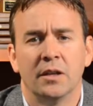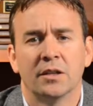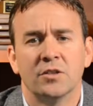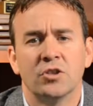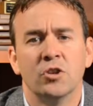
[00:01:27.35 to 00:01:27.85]

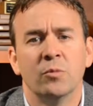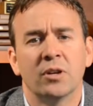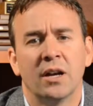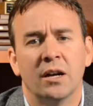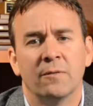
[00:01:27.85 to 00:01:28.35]
Consumer
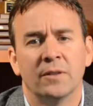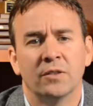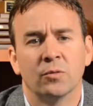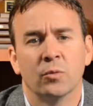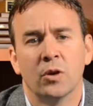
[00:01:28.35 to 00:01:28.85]

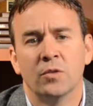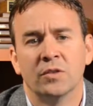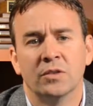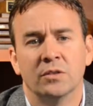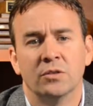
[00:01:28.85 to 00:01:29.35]
confidence rose
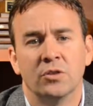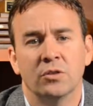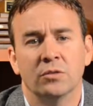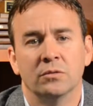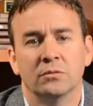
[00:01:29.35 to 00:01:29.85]
in
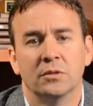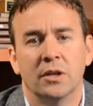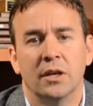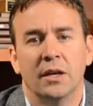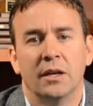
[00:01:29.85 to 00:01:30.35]
June,
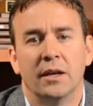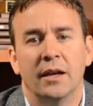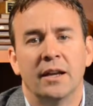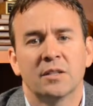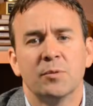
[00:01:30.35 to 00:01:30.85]

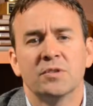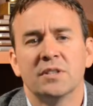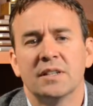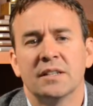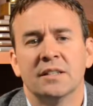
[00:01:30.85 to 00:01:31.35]
and experts
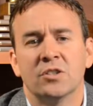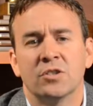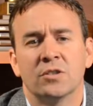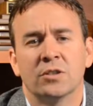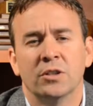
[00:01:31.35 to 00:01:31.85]
say
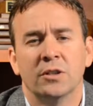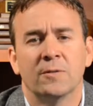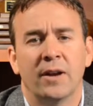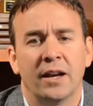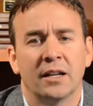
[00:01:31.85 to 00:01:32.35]
conditions are good
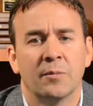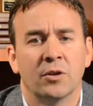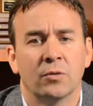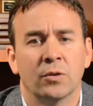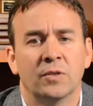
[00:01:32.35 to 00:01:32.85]
for economic
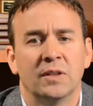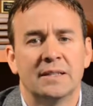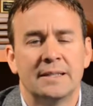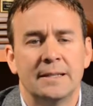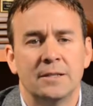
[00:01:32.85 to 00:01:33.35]
growth to
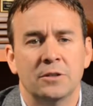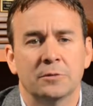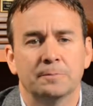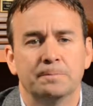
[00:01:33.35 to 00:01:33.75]
continue.